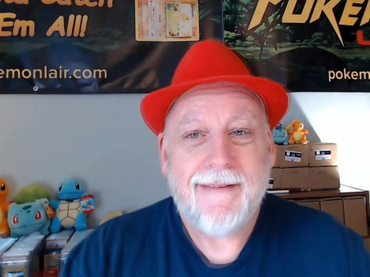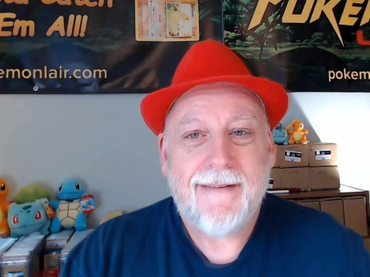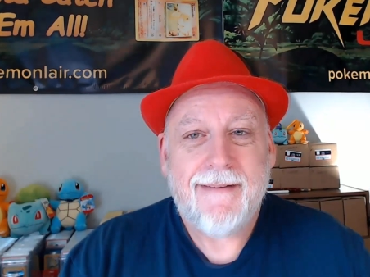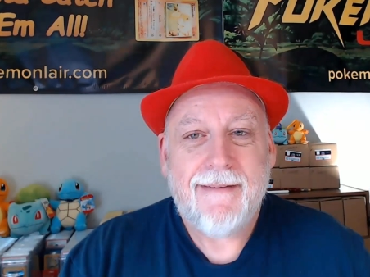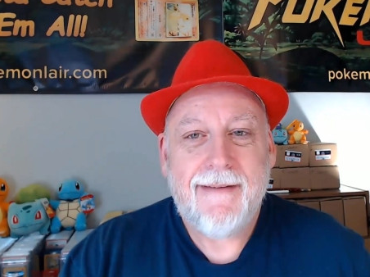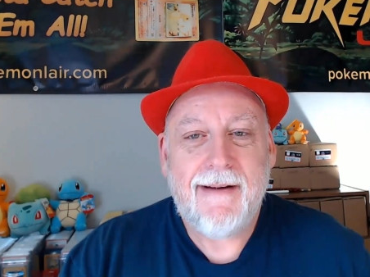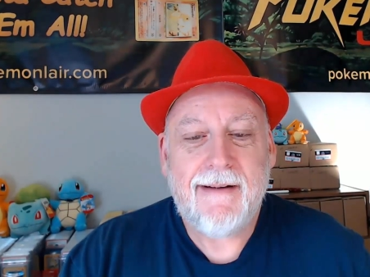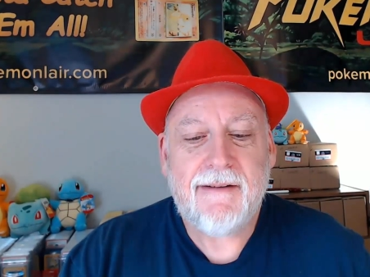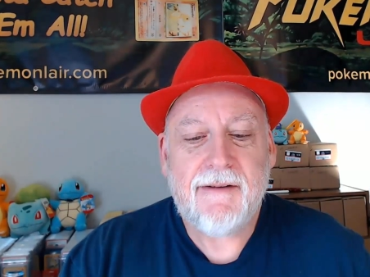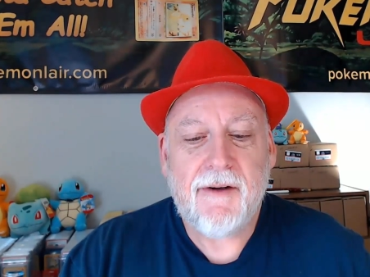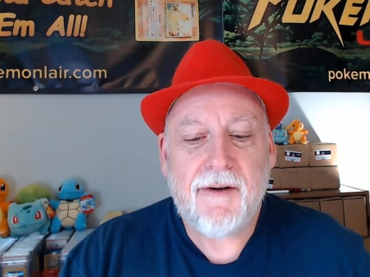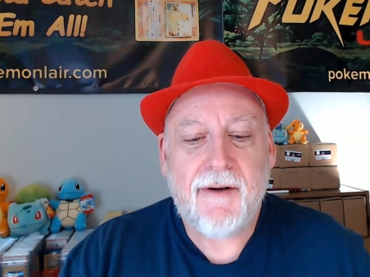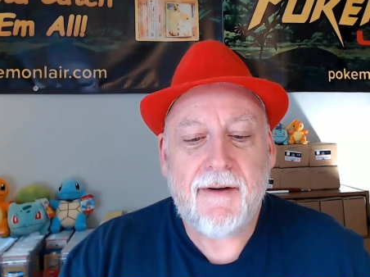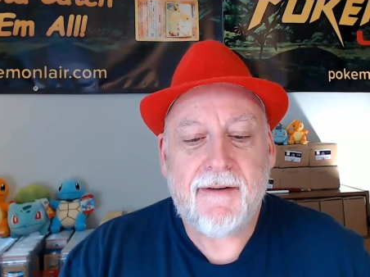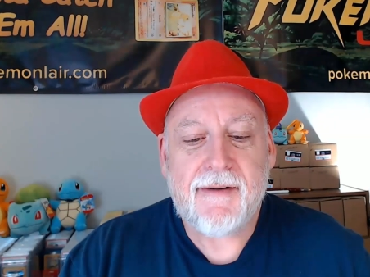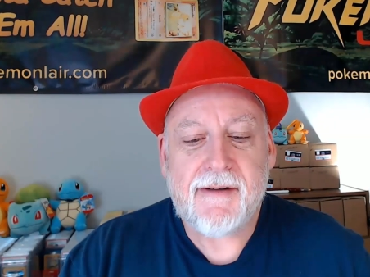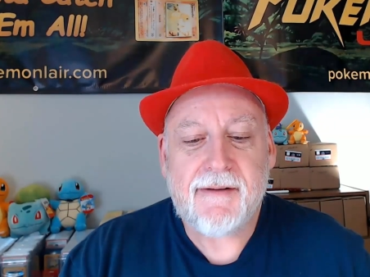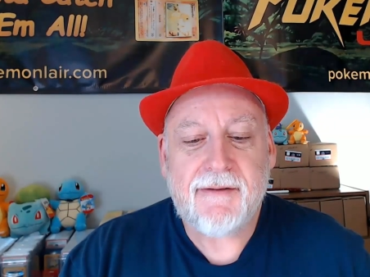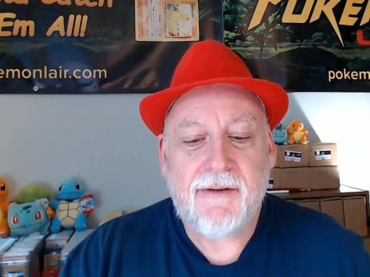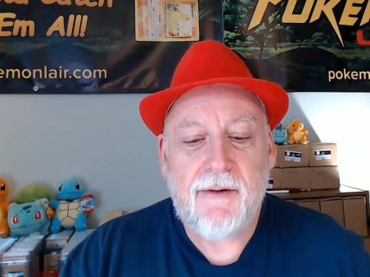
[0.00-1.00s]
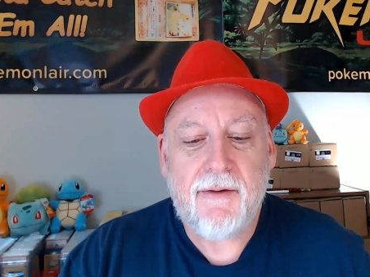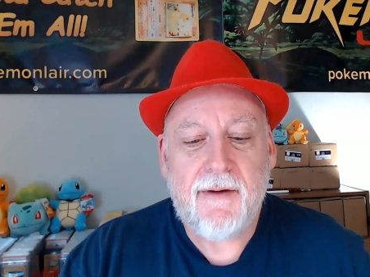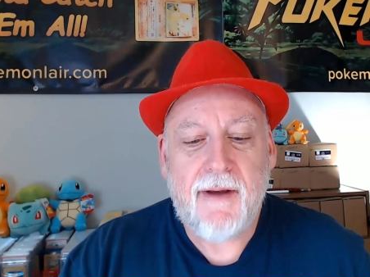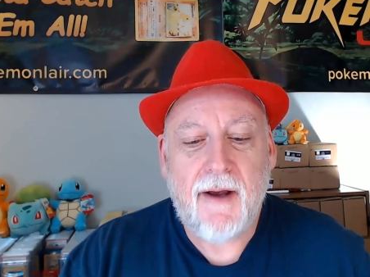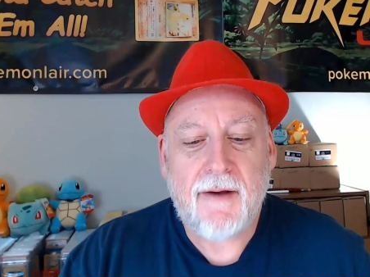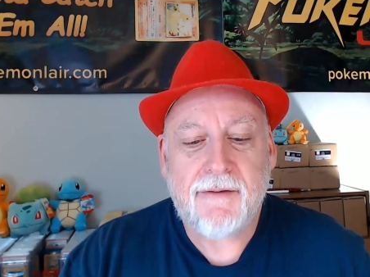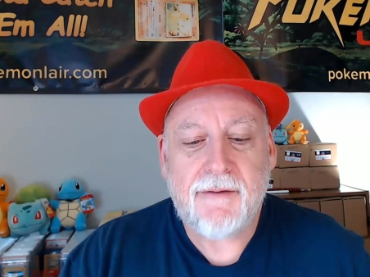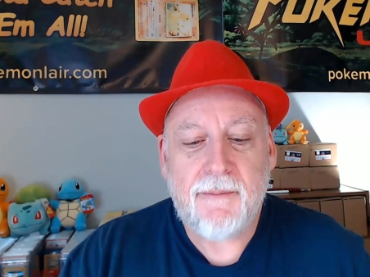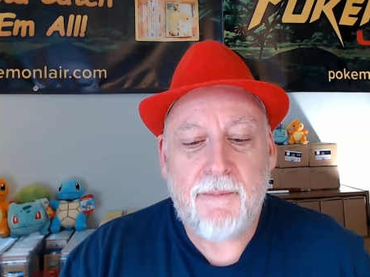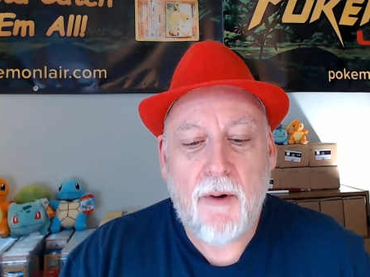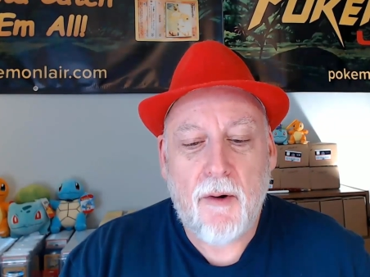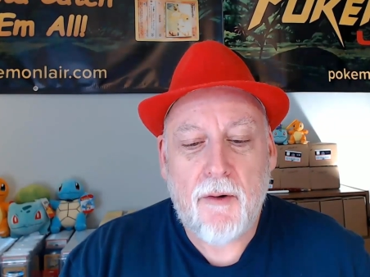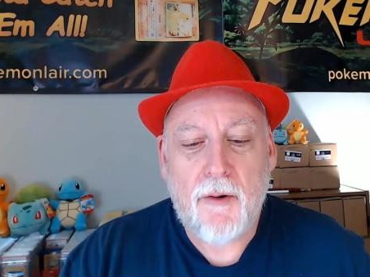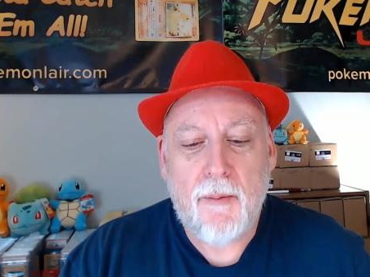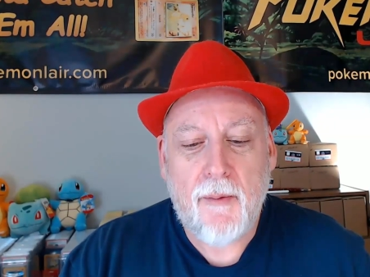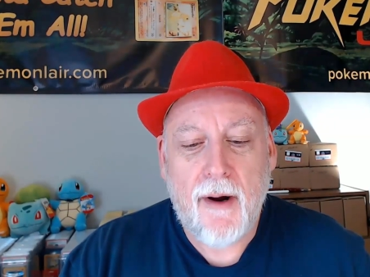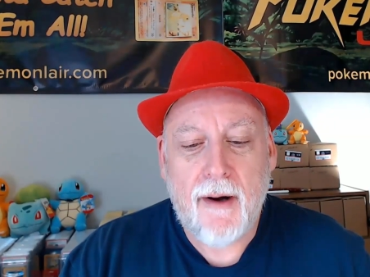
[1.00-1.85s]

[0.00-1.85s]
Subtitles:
Let's look at this 2000 Pokemon